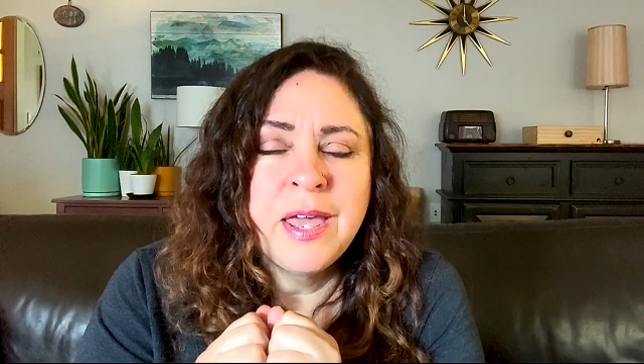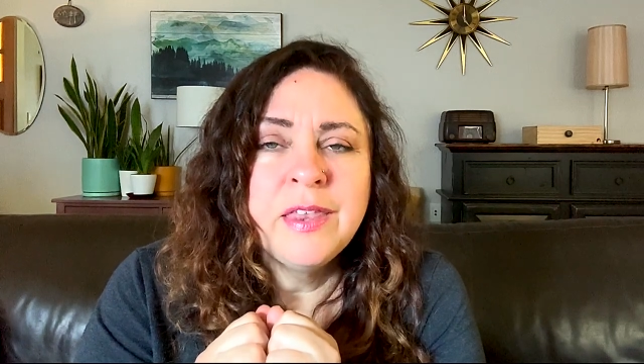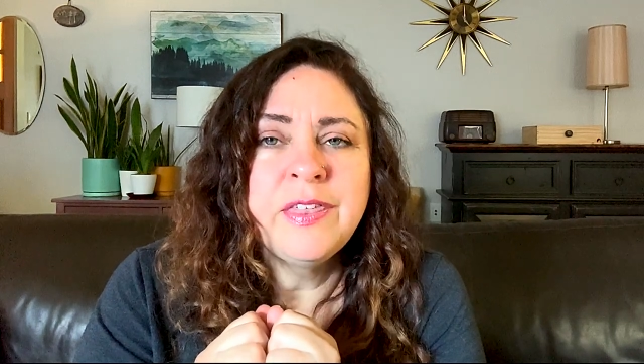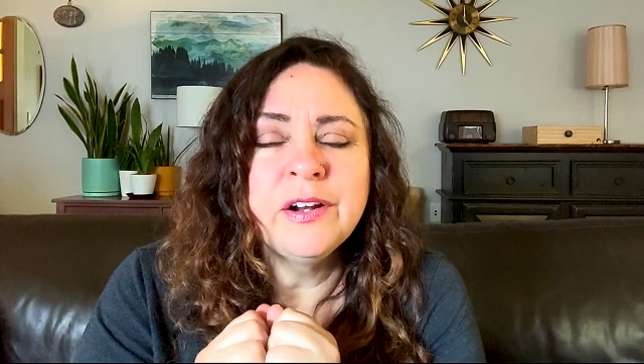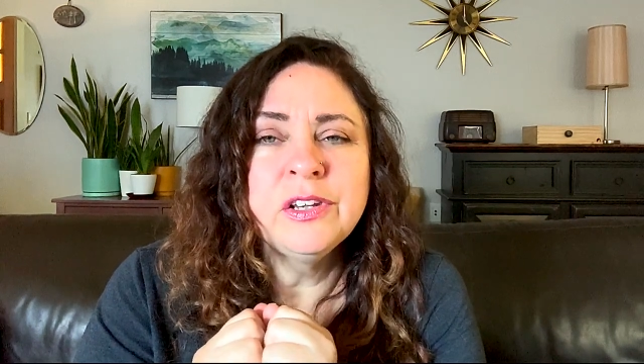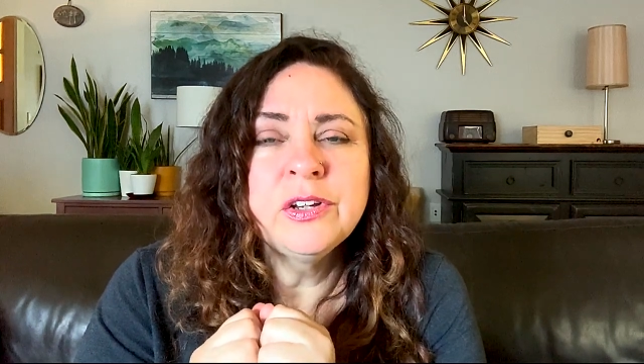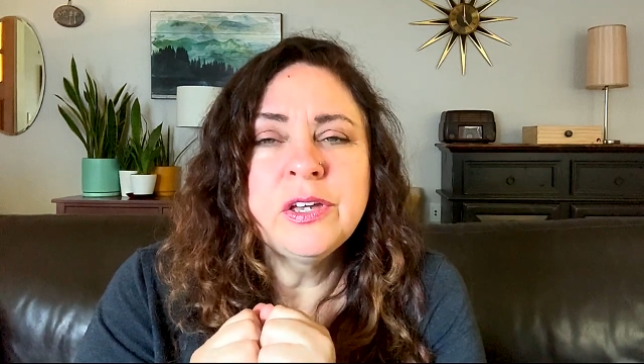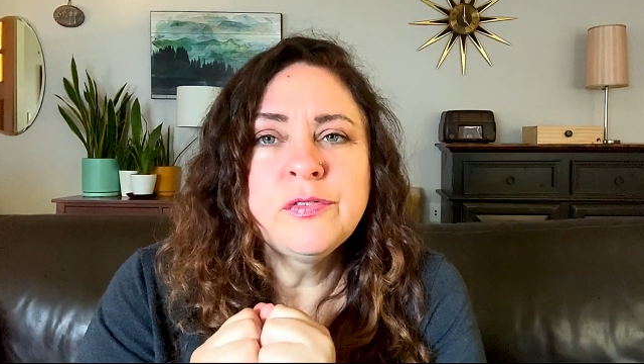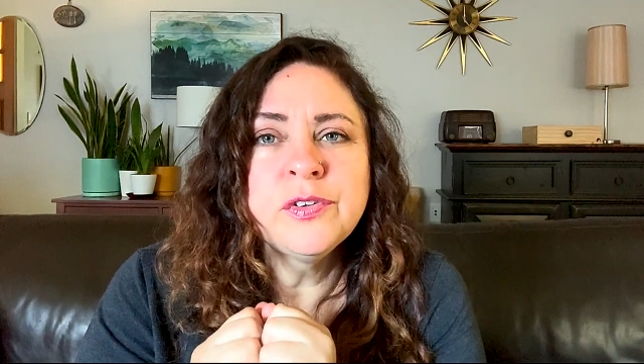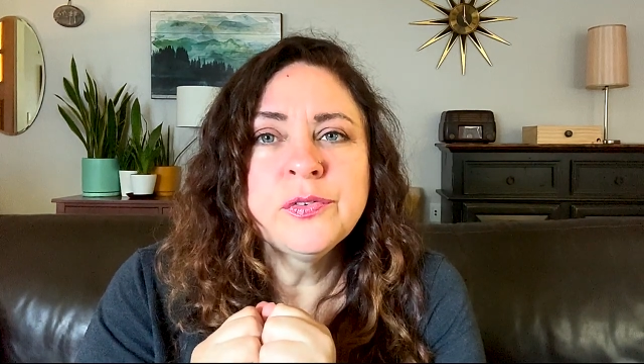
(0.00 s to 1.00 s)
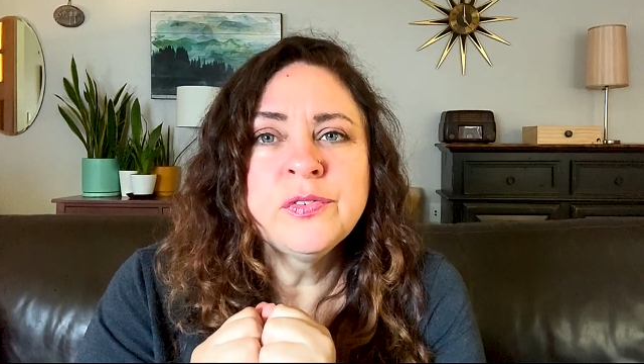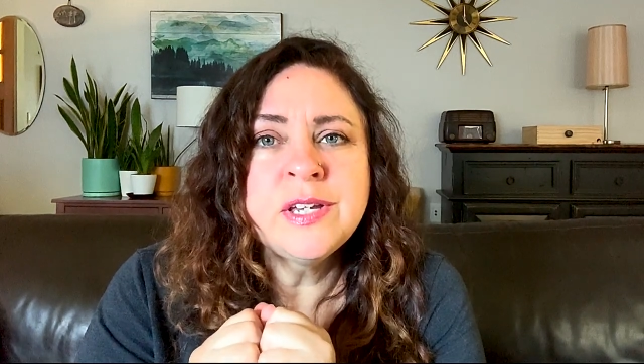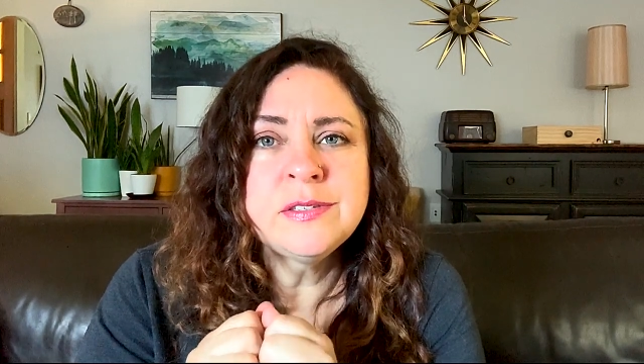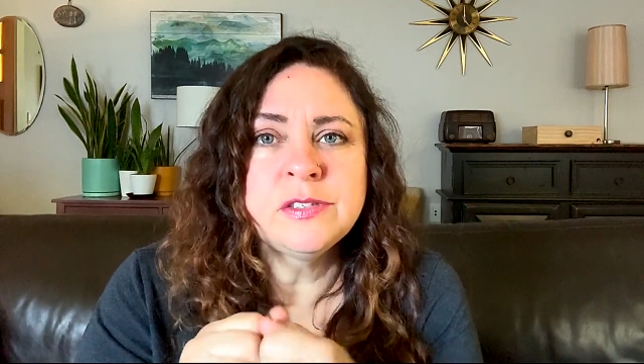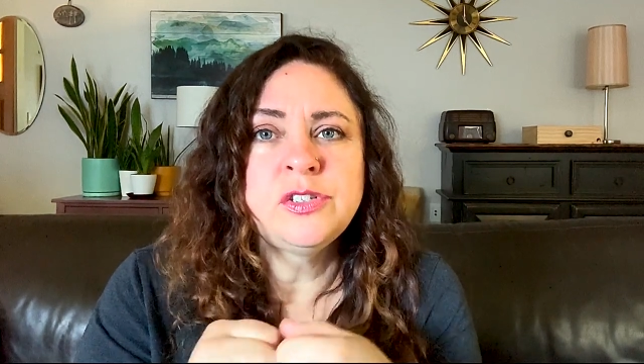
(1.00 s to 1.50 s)
They are looking for
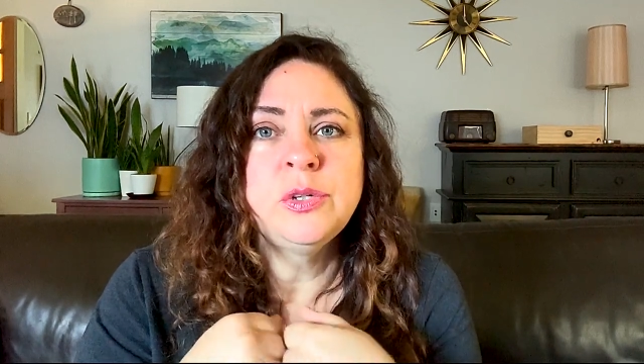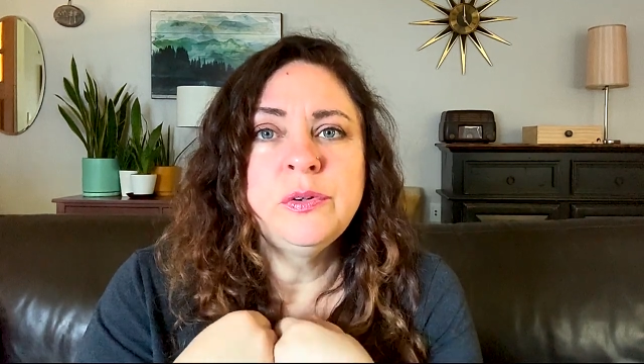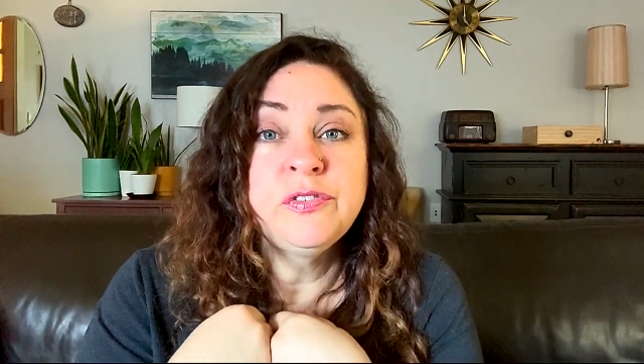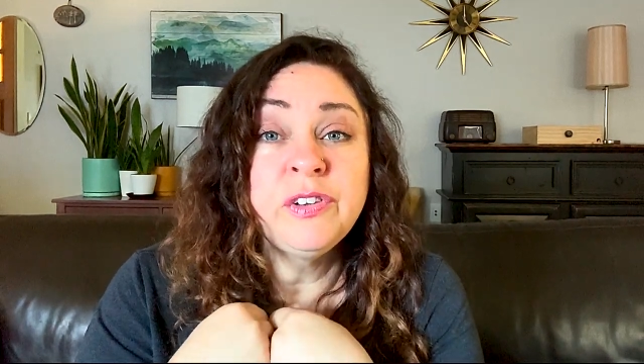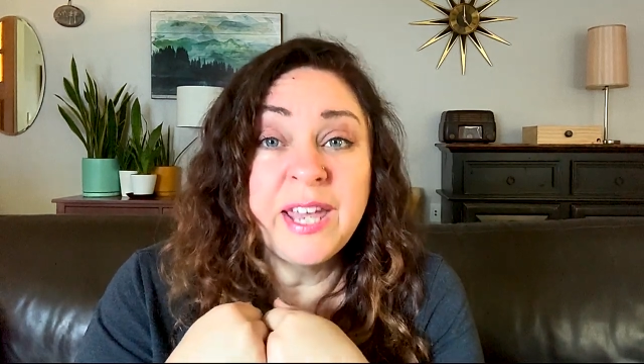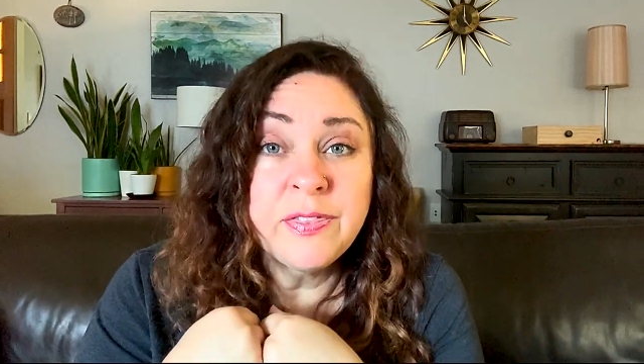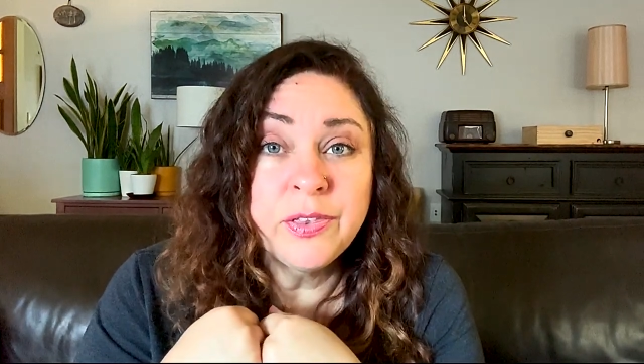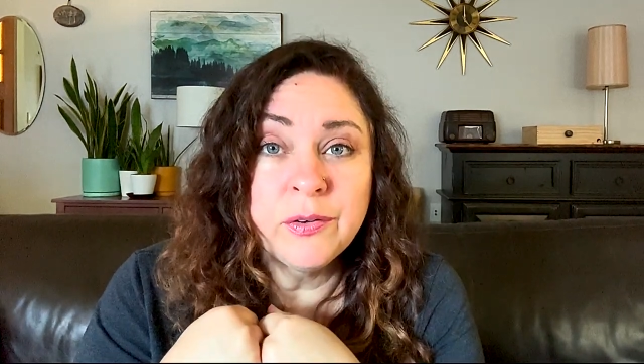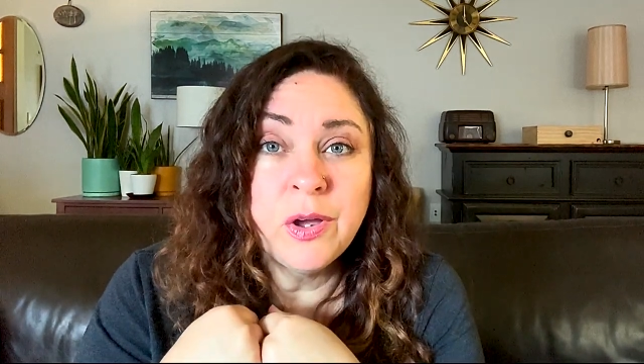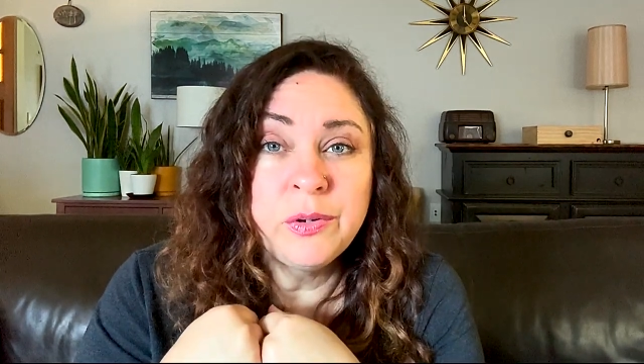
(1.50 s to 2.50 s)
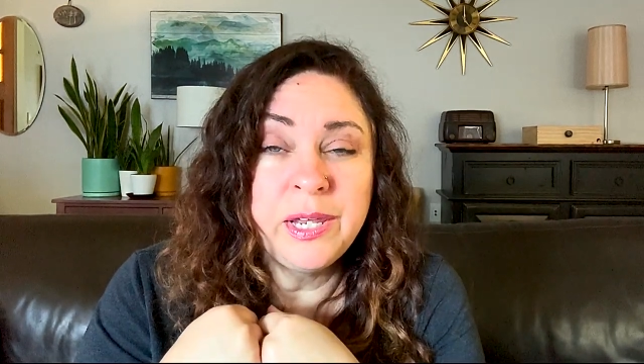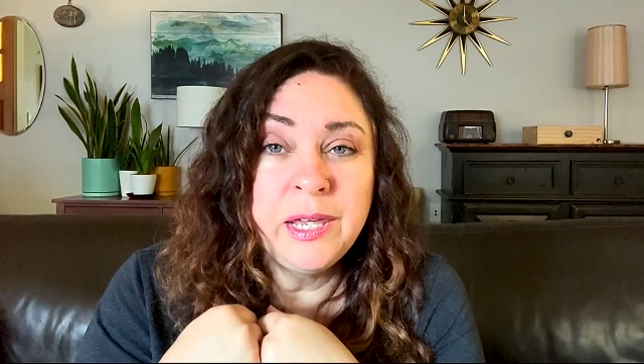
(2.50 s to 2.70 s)
reasons to inflate their own